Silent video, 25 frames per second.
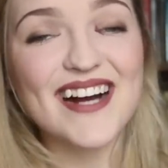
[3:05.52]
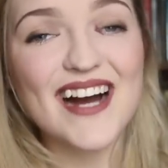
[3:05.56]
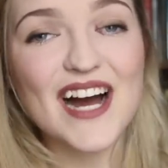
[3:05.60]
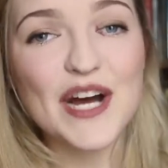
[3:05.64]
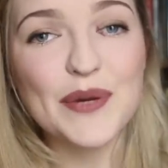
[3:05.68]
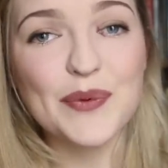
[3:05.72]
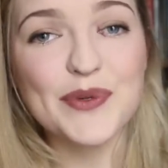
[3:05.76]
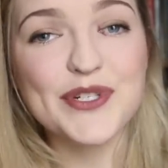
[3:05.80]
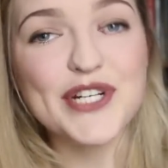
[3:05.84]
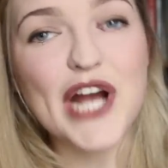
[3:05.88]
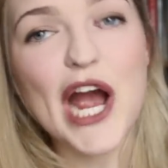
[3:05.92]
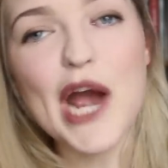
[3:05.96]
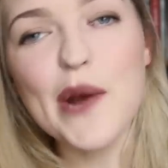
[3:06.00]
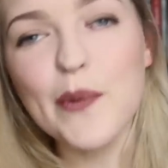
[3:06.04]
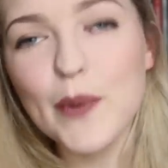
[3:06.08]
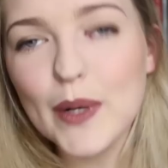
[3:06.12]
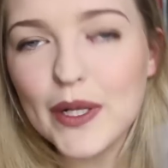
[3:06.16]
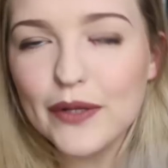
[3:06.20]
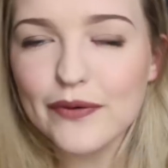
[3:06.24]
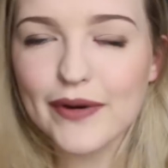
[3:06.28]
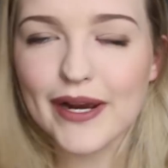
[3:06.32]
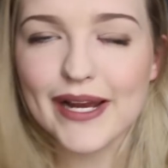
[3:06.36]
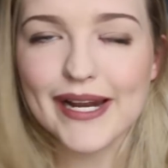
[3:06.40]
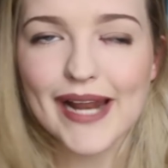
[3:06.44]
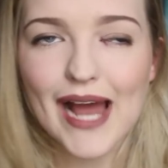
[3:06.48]
card, which I
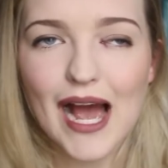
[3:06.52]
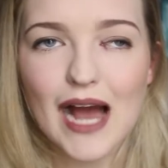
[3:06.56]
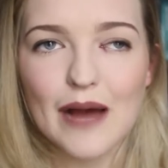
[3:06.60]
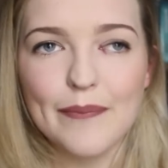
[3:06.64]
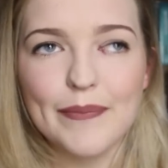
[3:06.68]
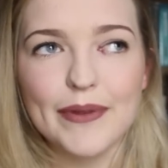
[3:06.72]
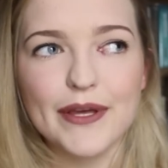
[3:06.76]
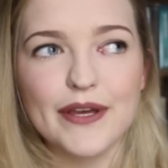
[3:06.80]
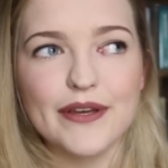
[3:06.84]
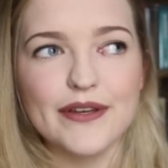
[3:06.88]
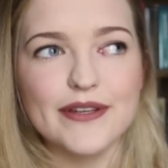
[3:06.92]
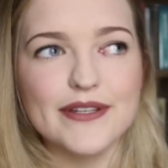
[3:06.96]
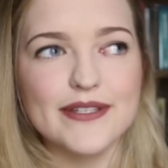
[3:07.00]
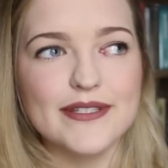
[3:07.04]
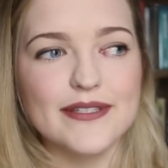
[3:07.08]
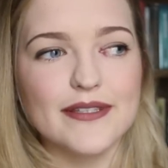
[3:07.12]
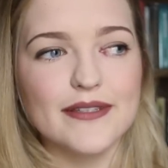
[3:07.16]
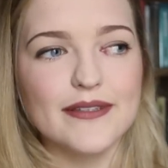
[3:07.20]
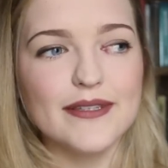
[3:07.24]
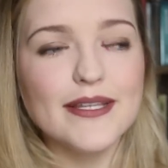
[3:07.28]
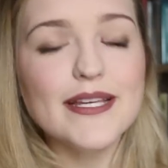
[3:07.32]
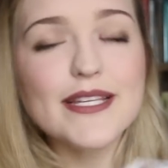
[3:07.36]
will read out because